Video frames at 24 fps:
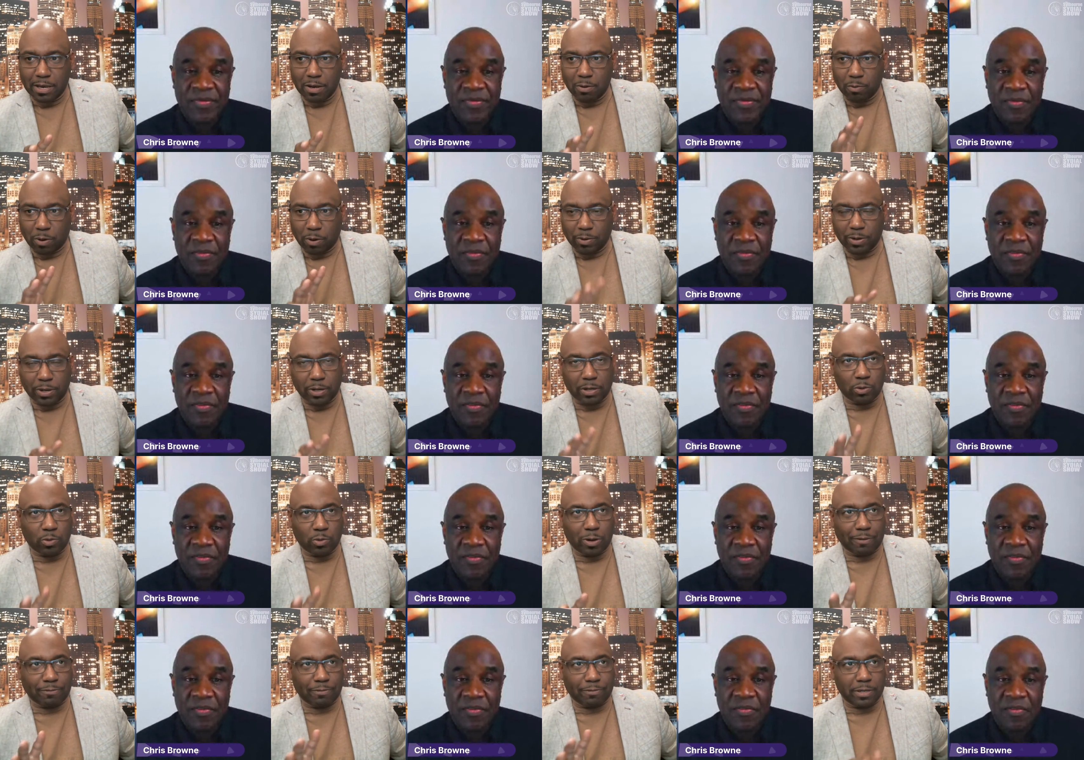Speaker 1: we're going to do
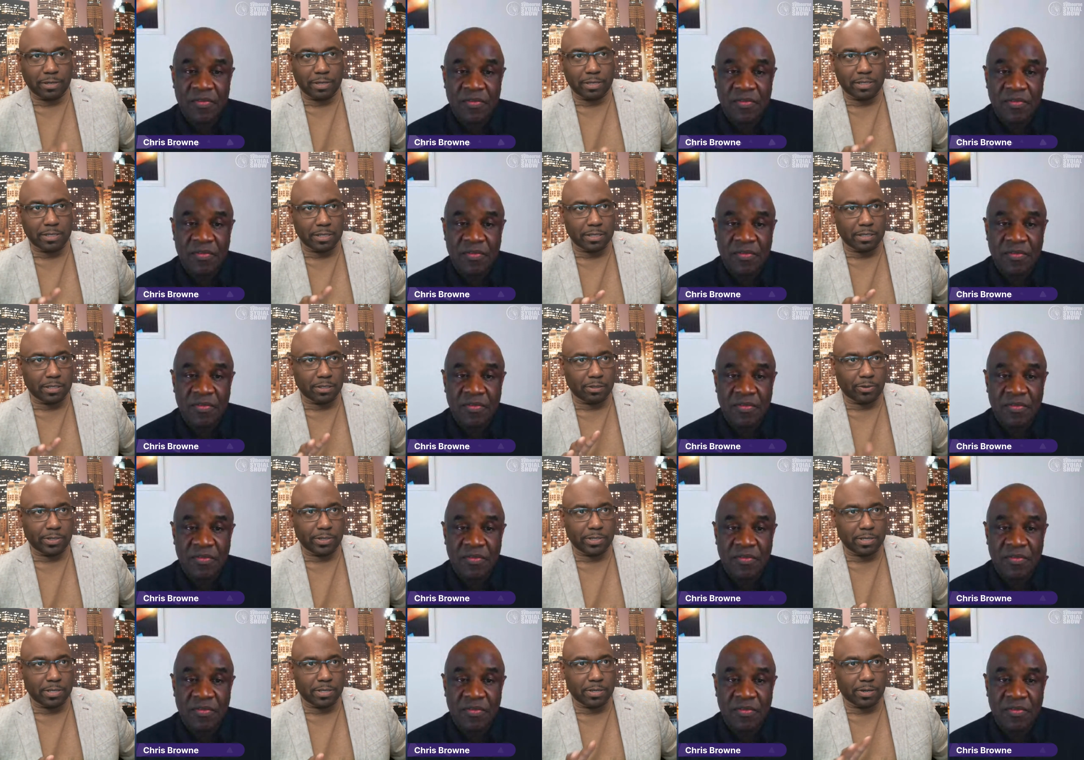after this is Chris
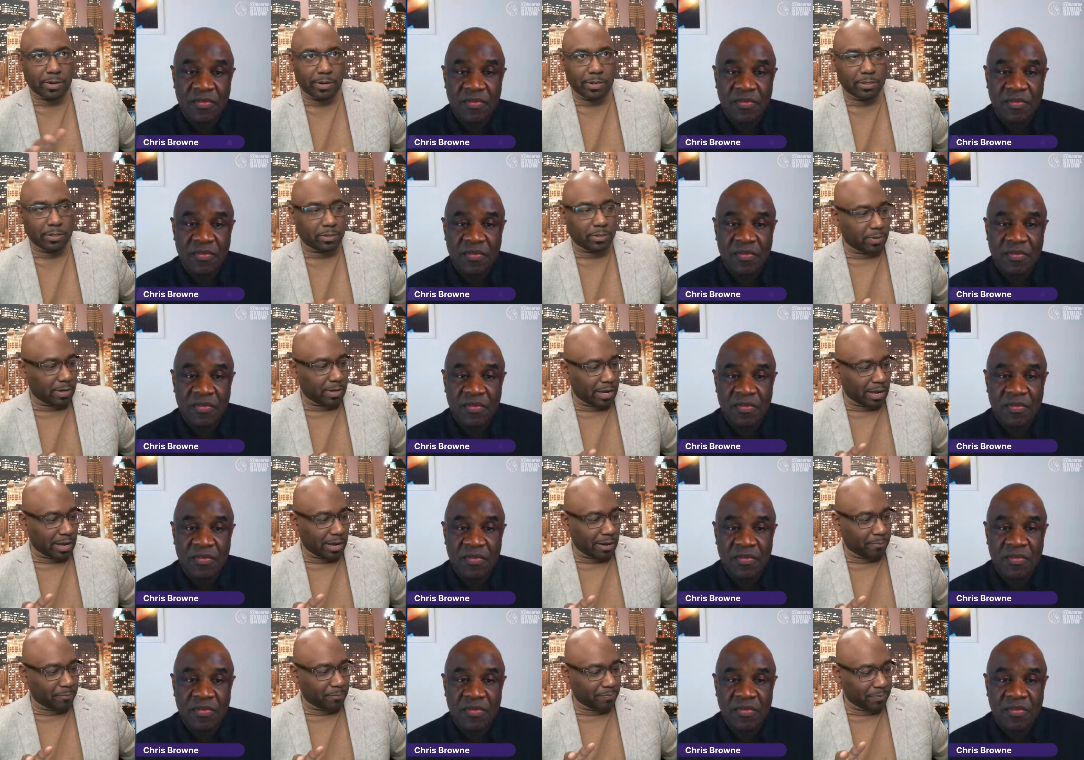is going to
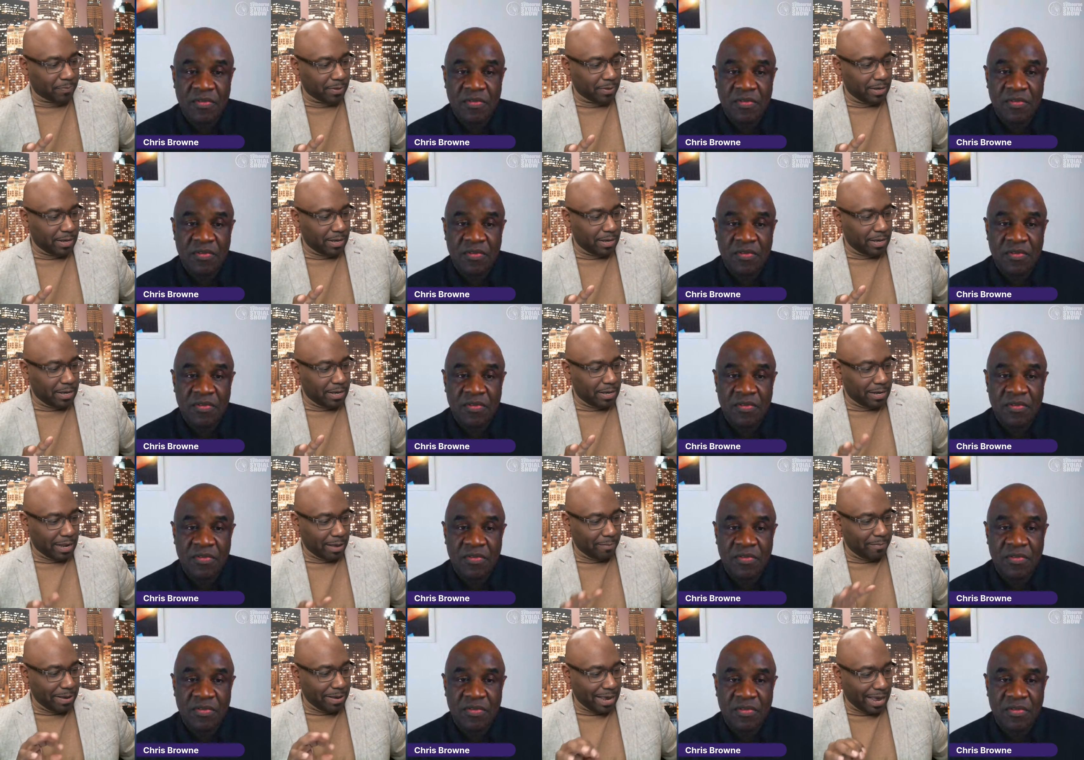um, let
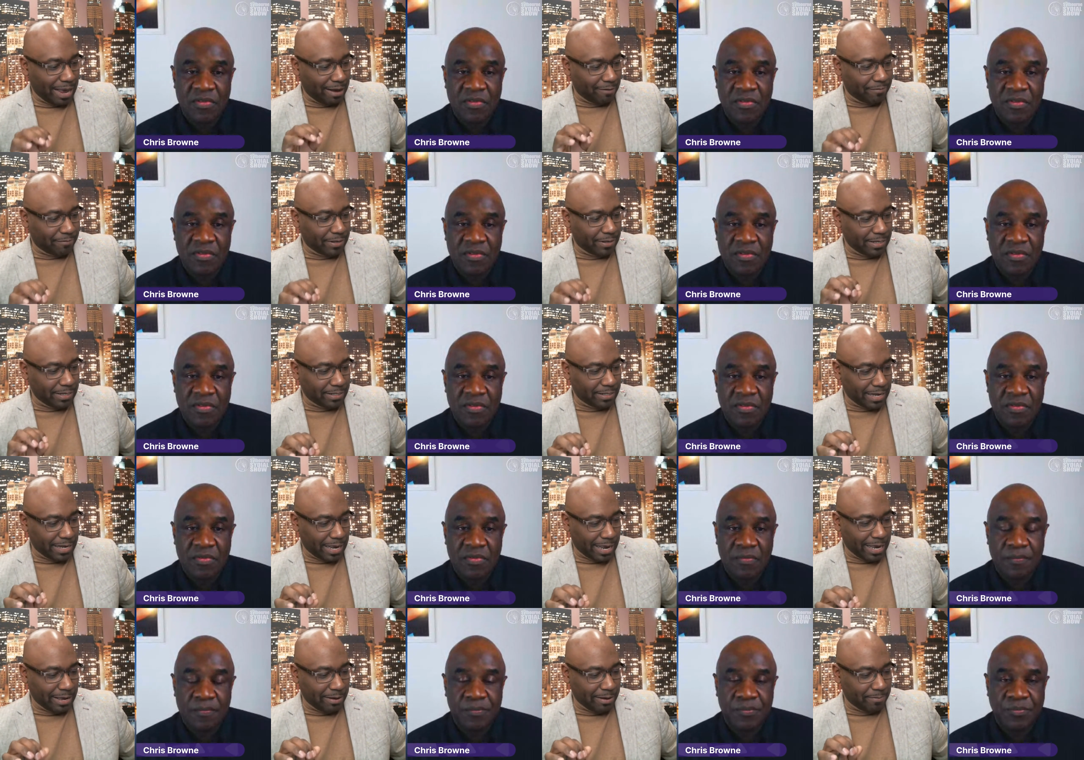me have these
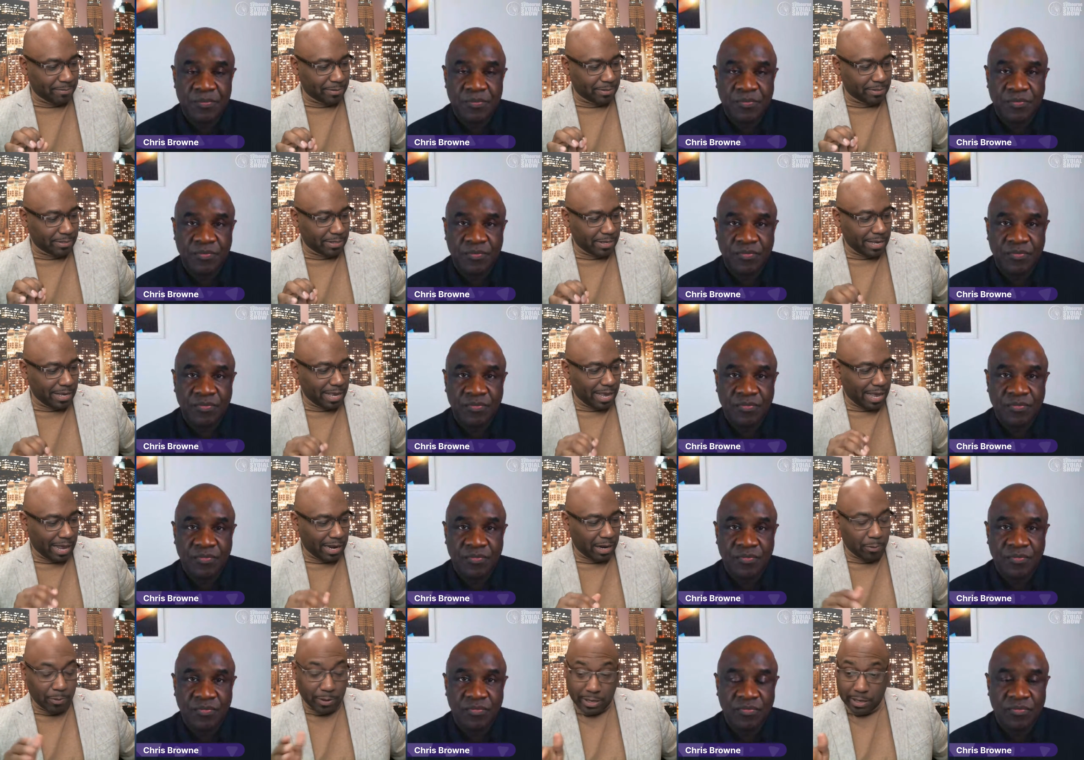names, and then
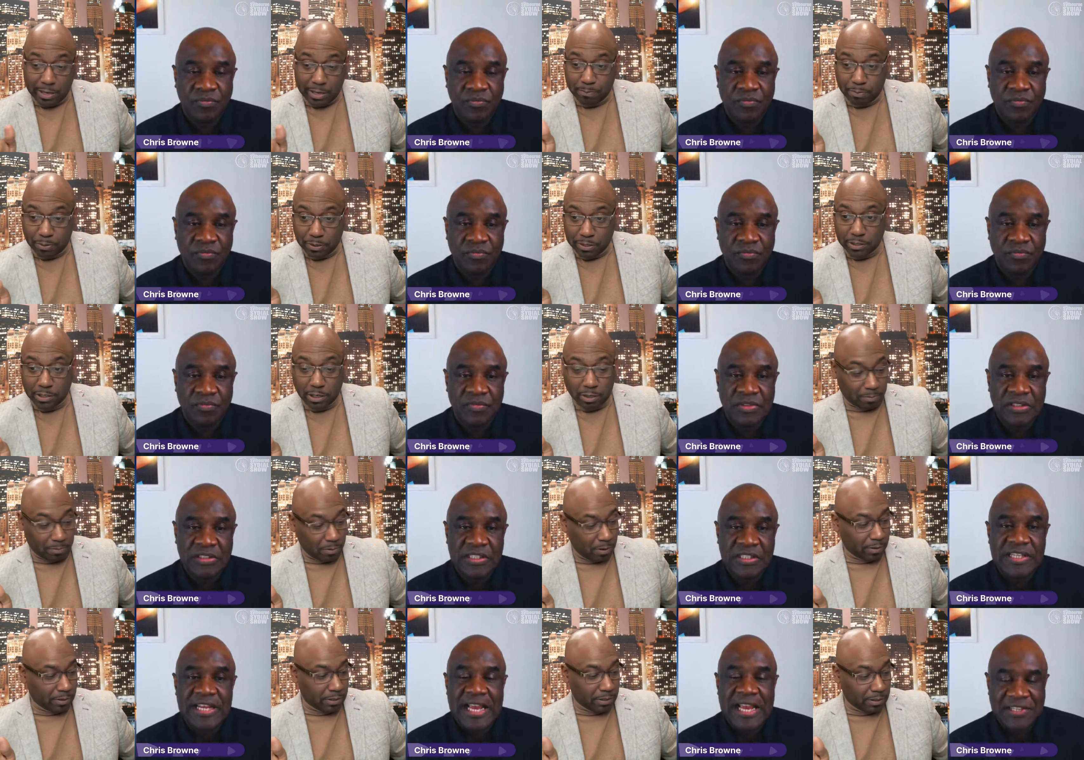we can yes. put it up
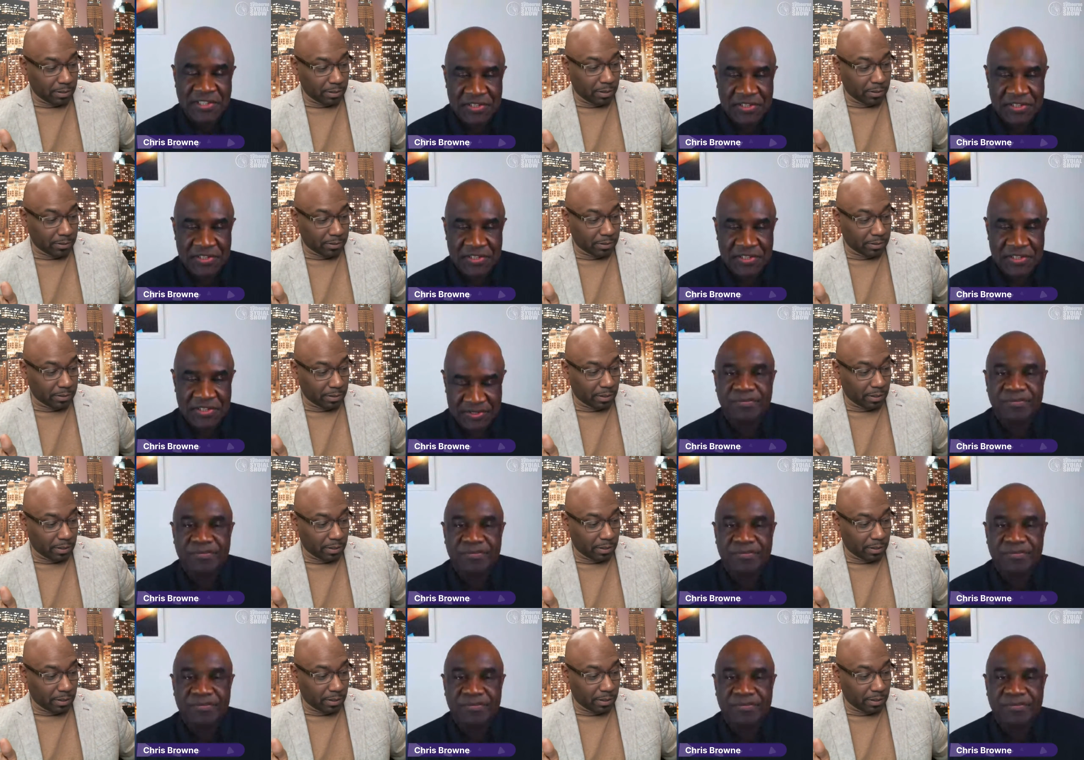on the, on the on the